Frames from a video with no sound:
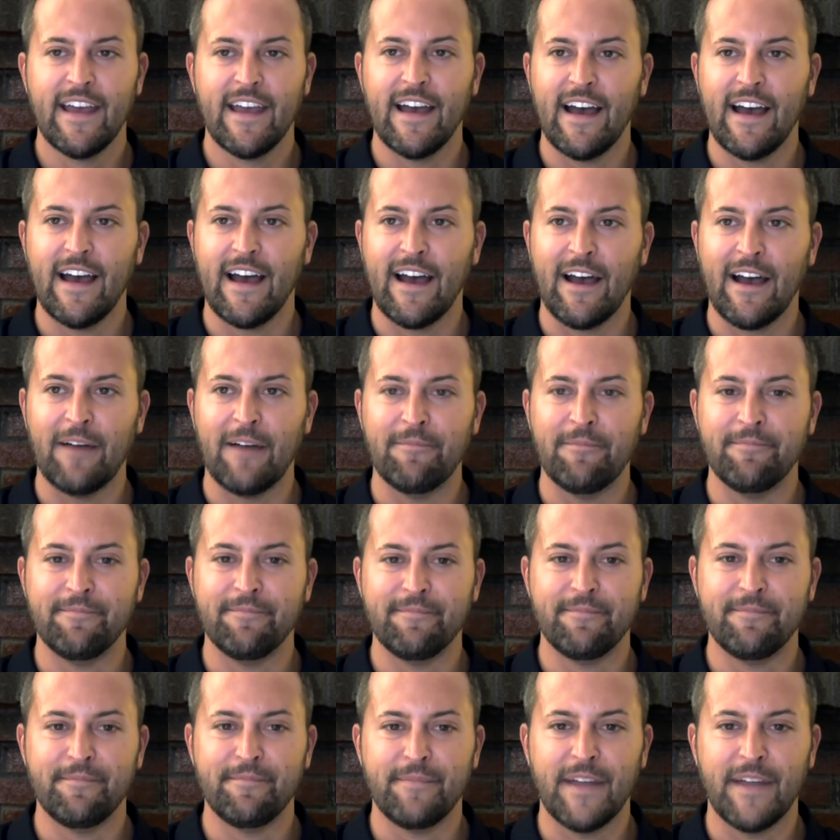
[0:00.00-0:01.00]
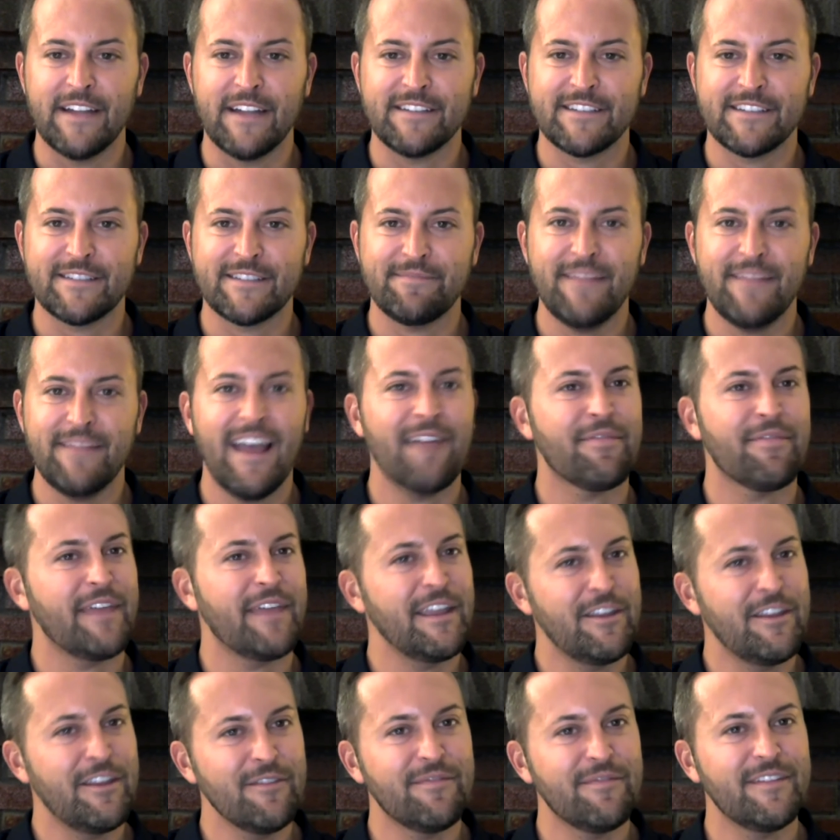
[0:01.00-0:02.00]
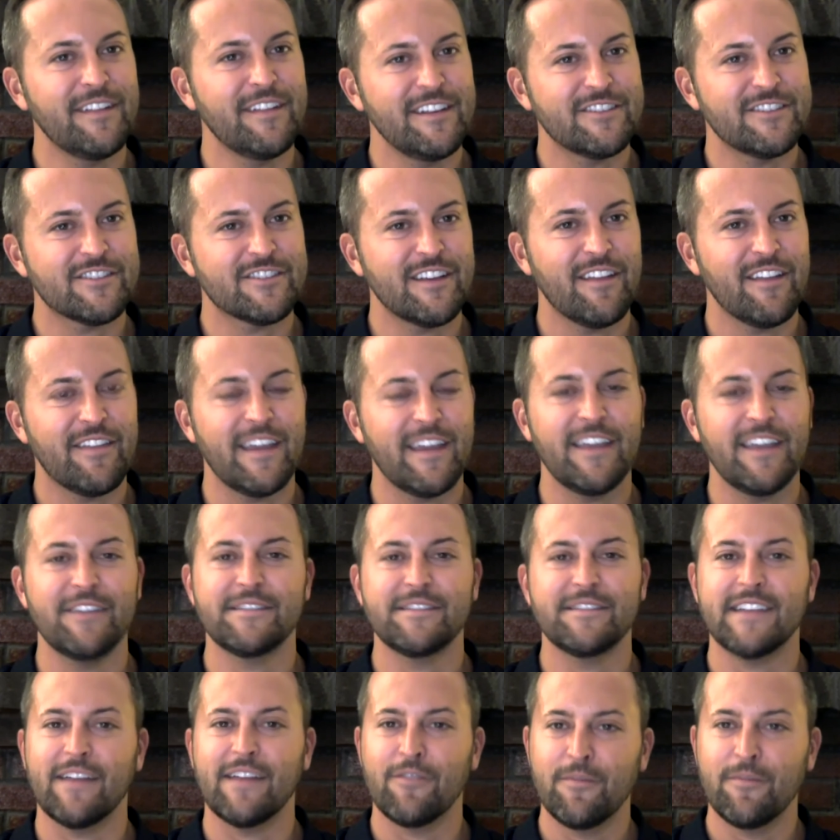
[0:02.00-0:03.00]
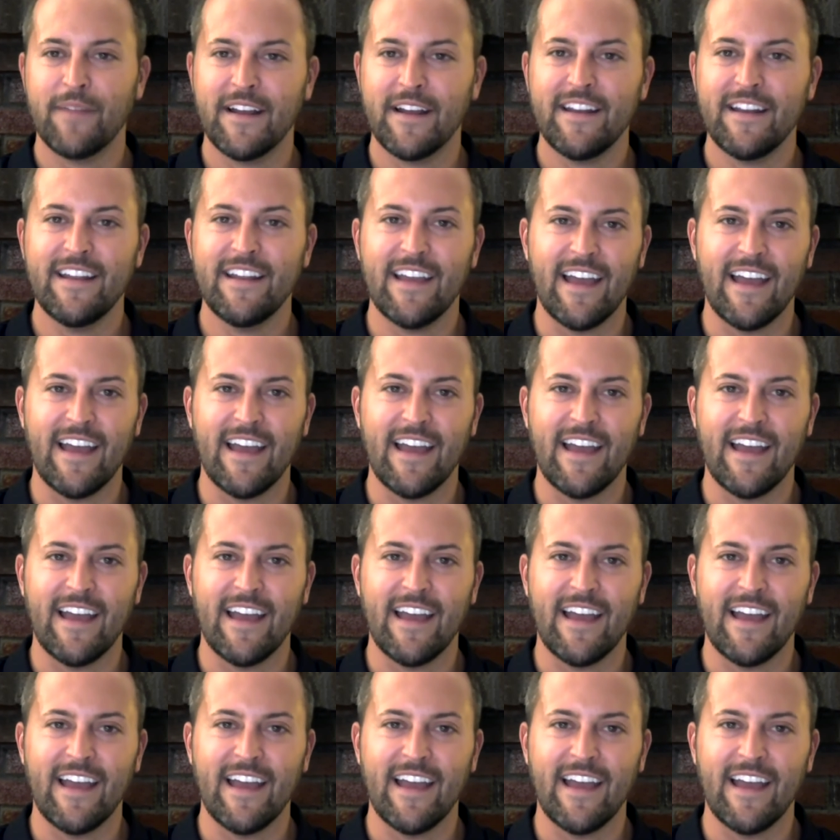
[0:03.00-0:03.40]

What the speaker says: But yeah, thank you, Felicia. Thank you to everybody.